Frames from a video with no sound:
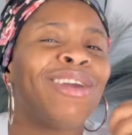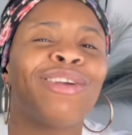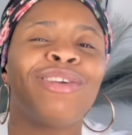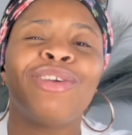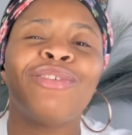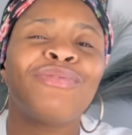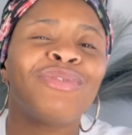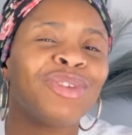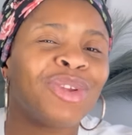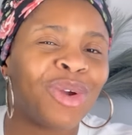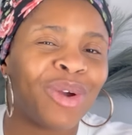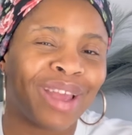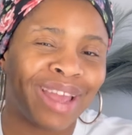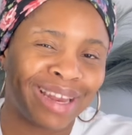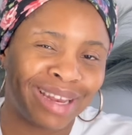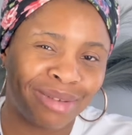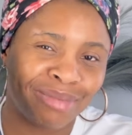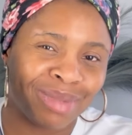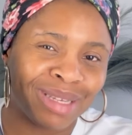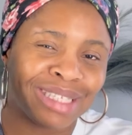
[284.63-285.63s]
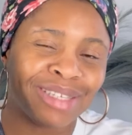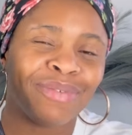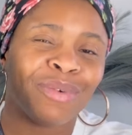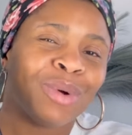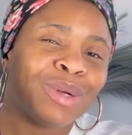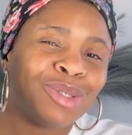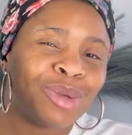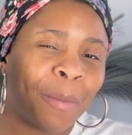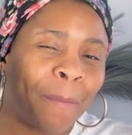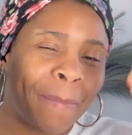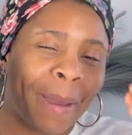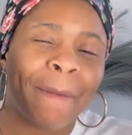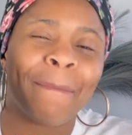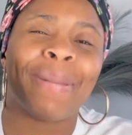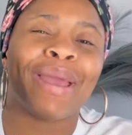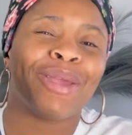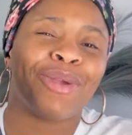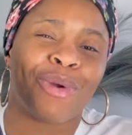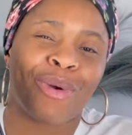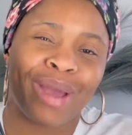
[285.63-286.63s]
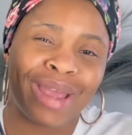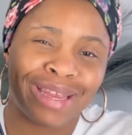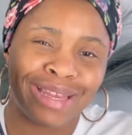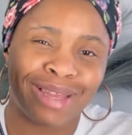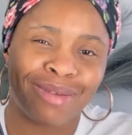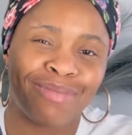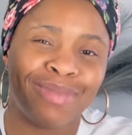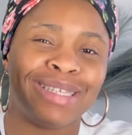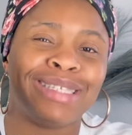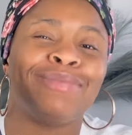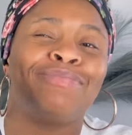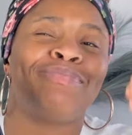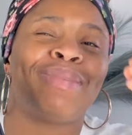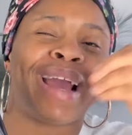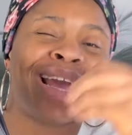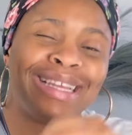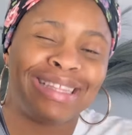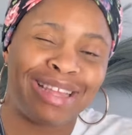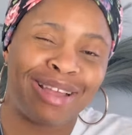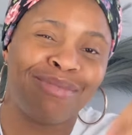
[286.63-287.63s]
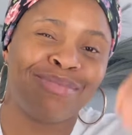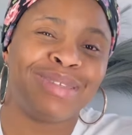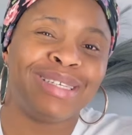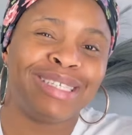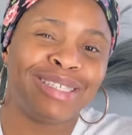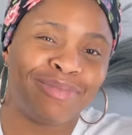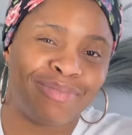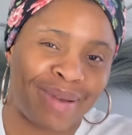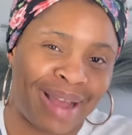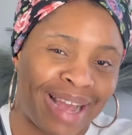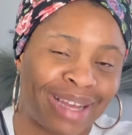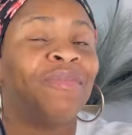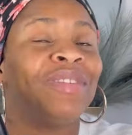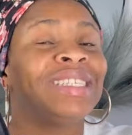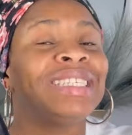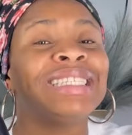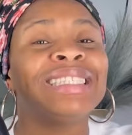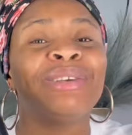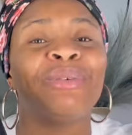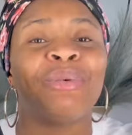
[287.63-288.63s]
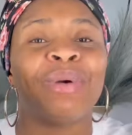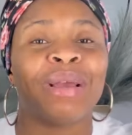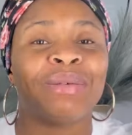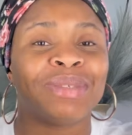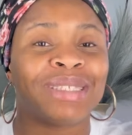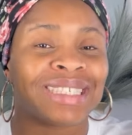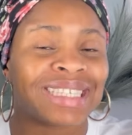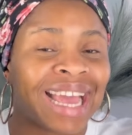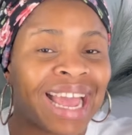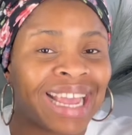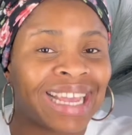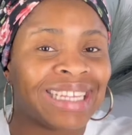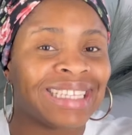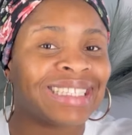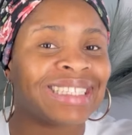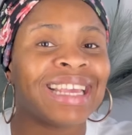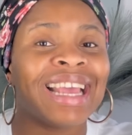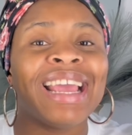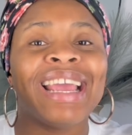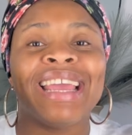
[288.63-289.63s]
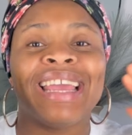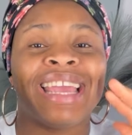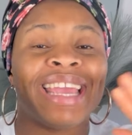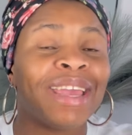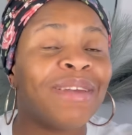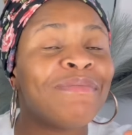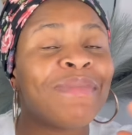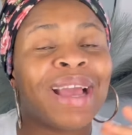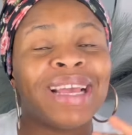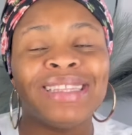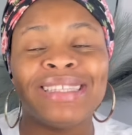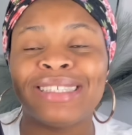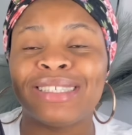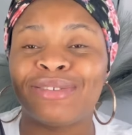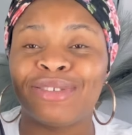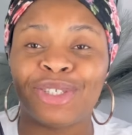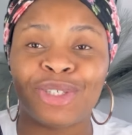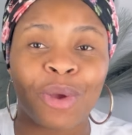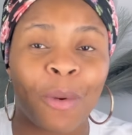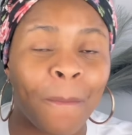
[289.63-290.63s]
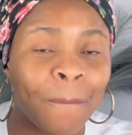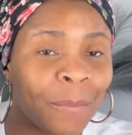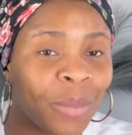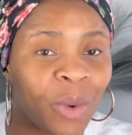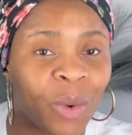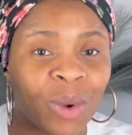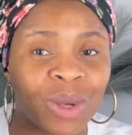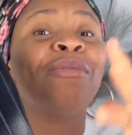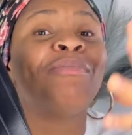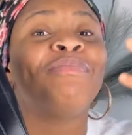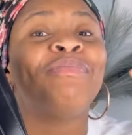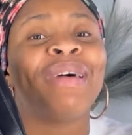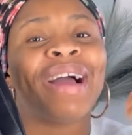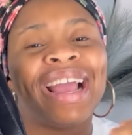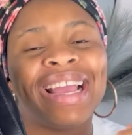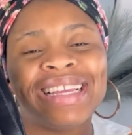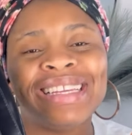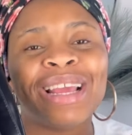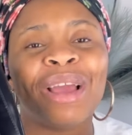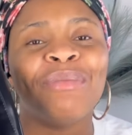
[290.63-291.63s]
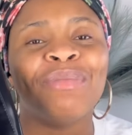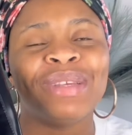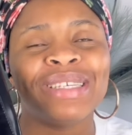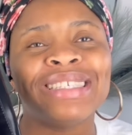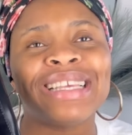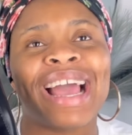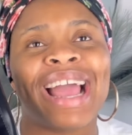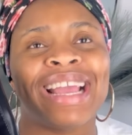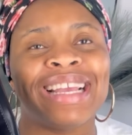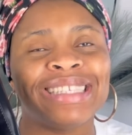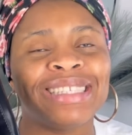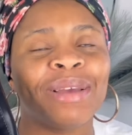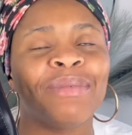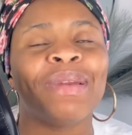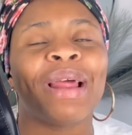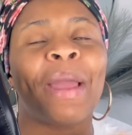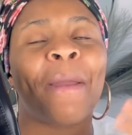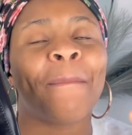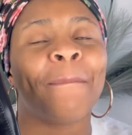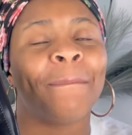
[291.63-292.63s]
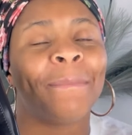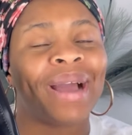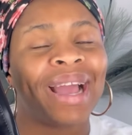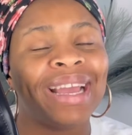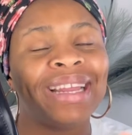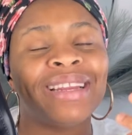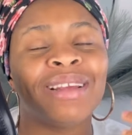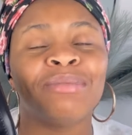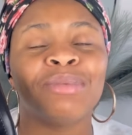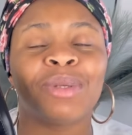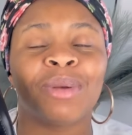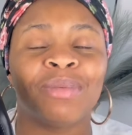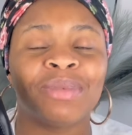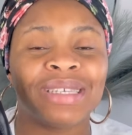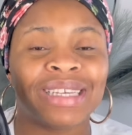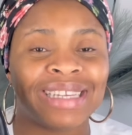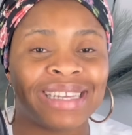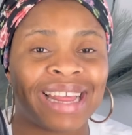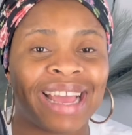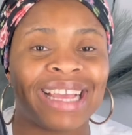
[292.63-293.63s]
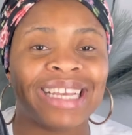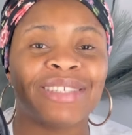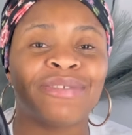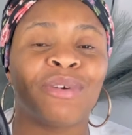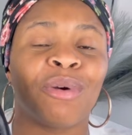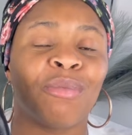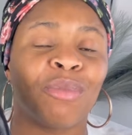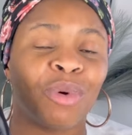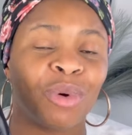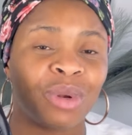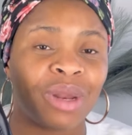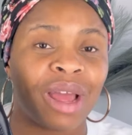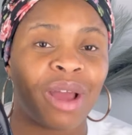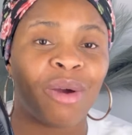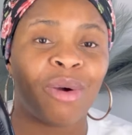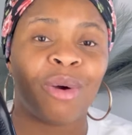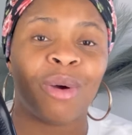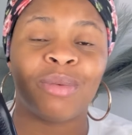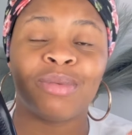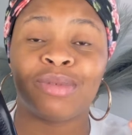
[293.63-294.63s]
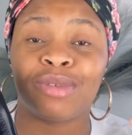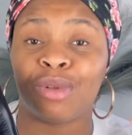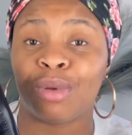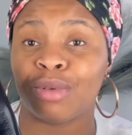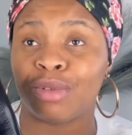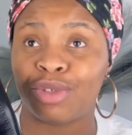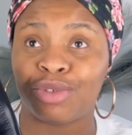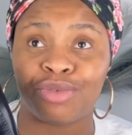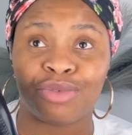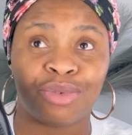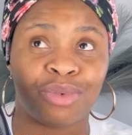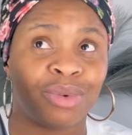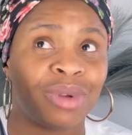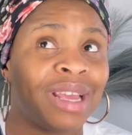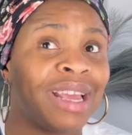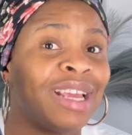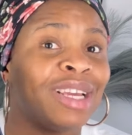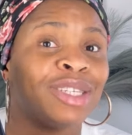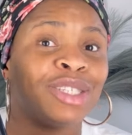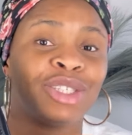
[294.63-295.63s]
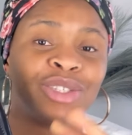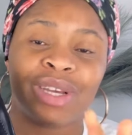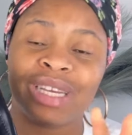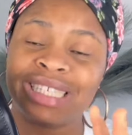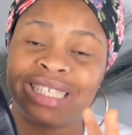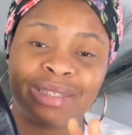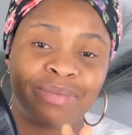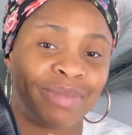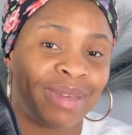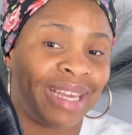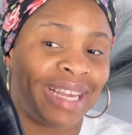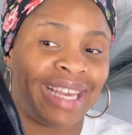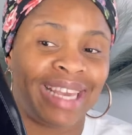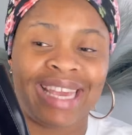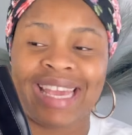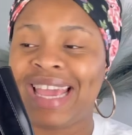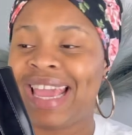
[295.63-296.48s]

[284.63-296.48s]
even your enemies. If you want to pepper your enemies, buy them this bag. Visit the website in my description box and buy them this item. Like, buy them something nice from onahubs.ru. Trust me,